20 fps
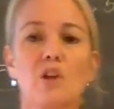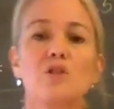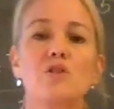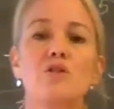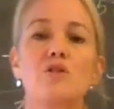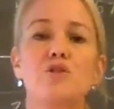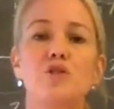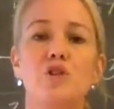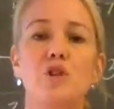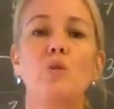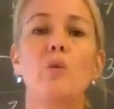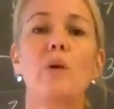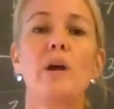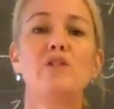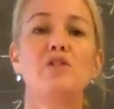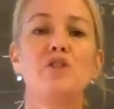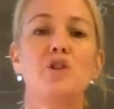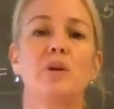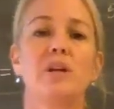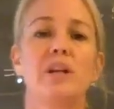So there's 2
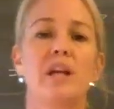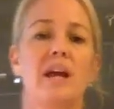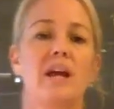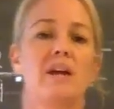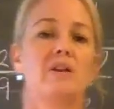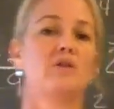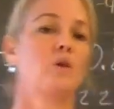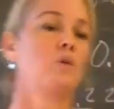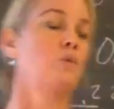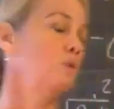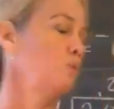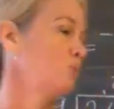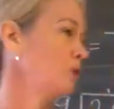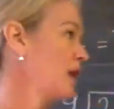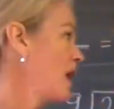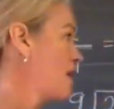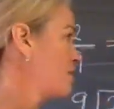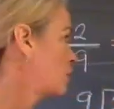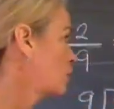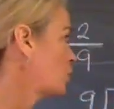ways you can handle when we
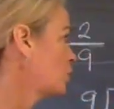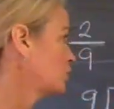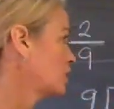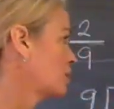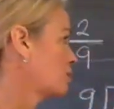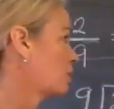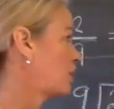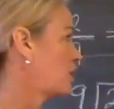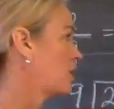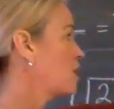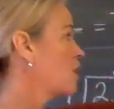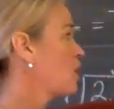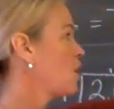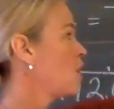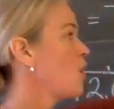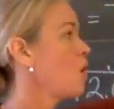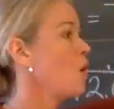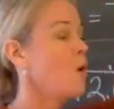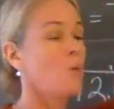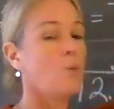have a whole number.
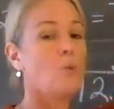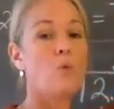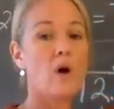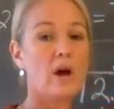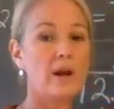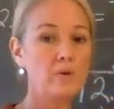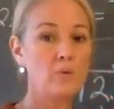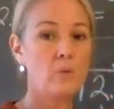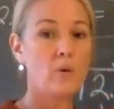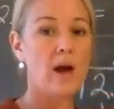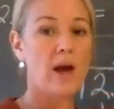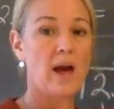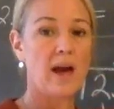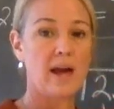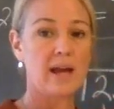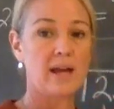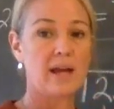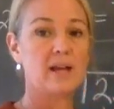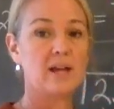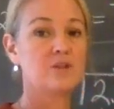One
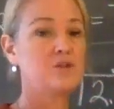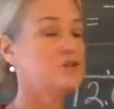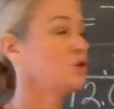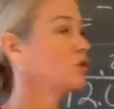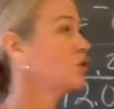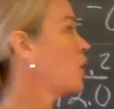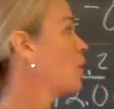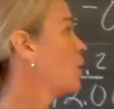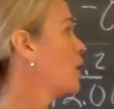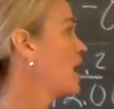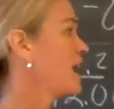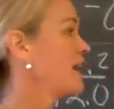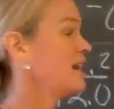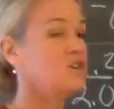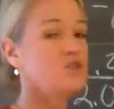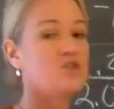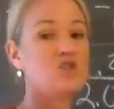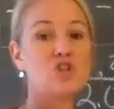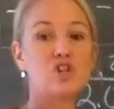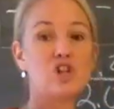way is to go ahead
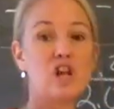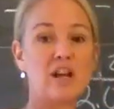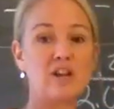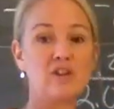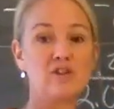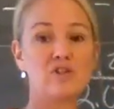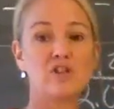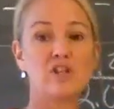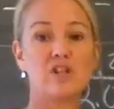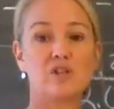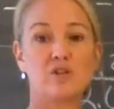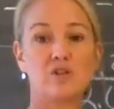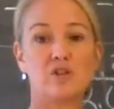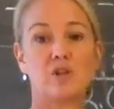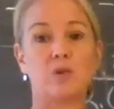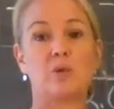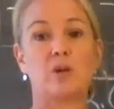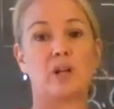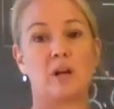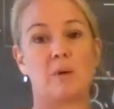and change this
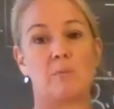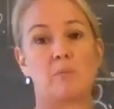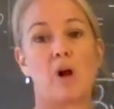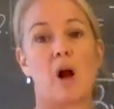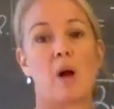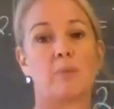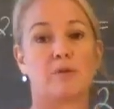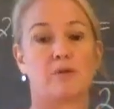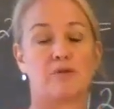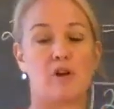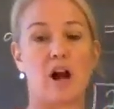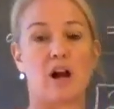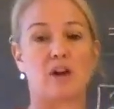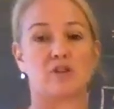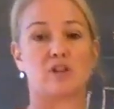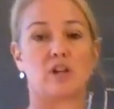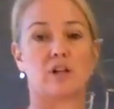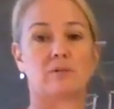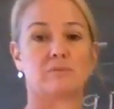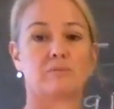to an improper
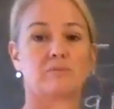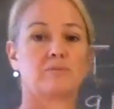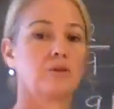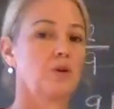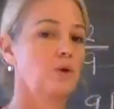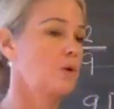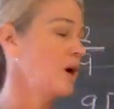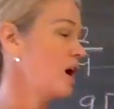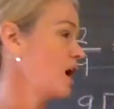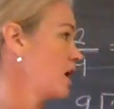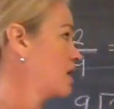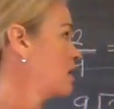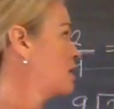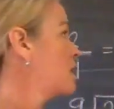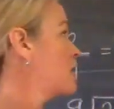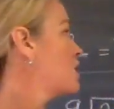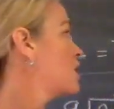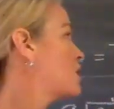fraction, okay?